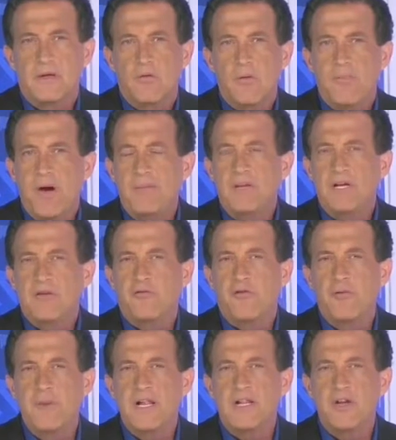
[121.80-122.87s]
Republican
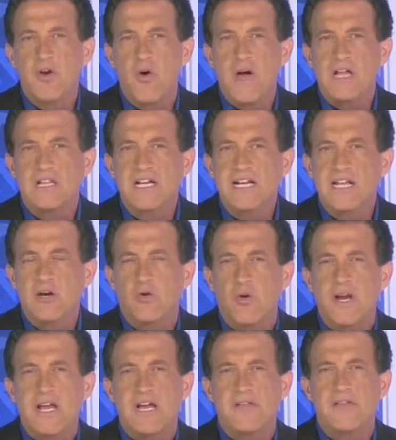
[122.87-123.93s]
from Illinois, a leading
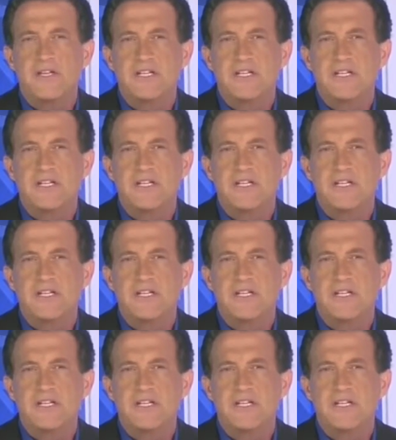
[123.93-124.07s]
critic of the